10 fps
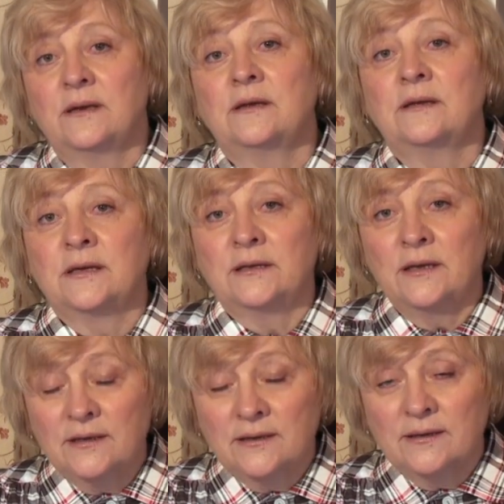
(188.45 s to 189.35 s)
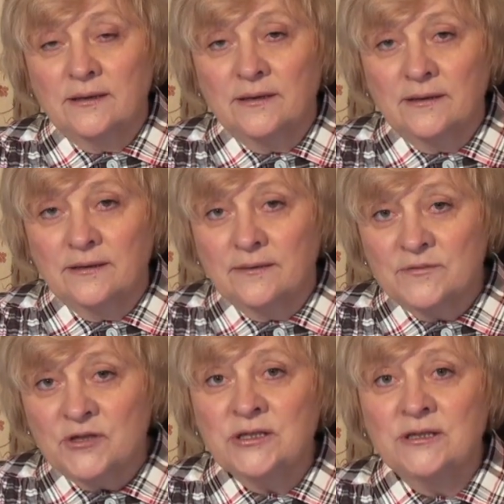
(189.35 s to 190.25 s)
This information is open
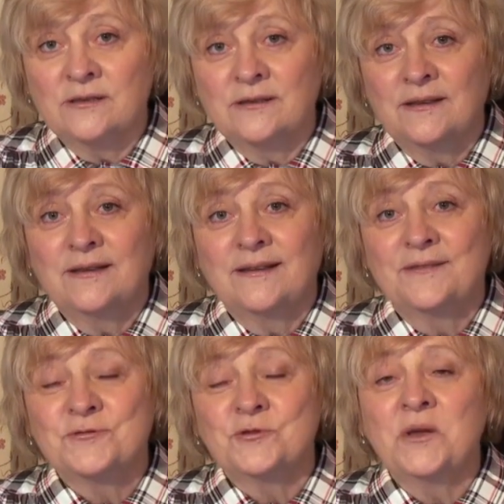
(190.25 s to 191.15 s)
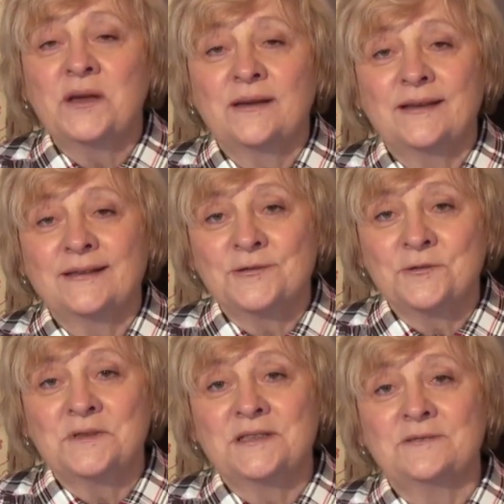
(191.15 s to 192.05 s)
and known. I just reminded to
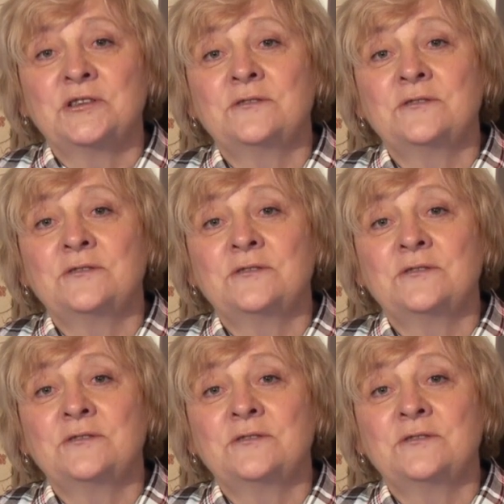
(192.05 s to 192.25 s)
you.